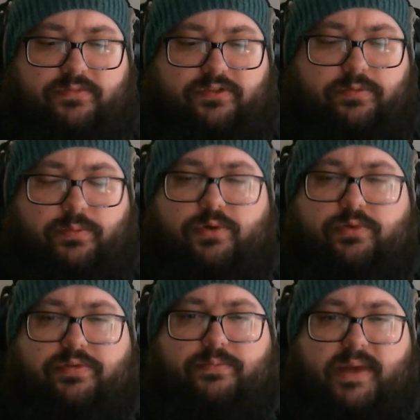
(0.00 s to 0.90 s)

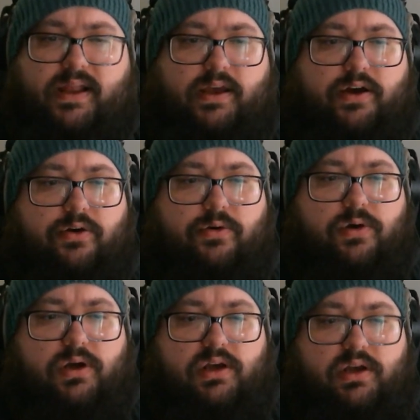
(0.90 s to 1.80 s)
smooth, mellow,